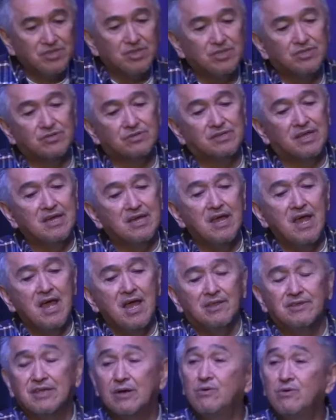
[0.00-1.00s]
today,
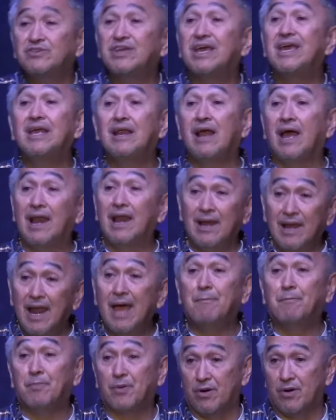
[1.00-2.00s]
there was a, a
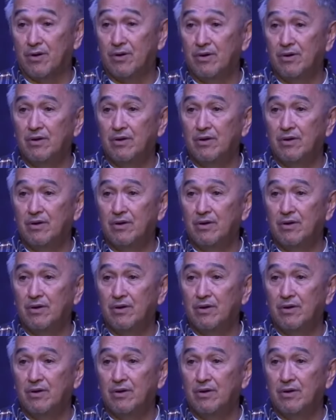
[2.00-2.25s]
leper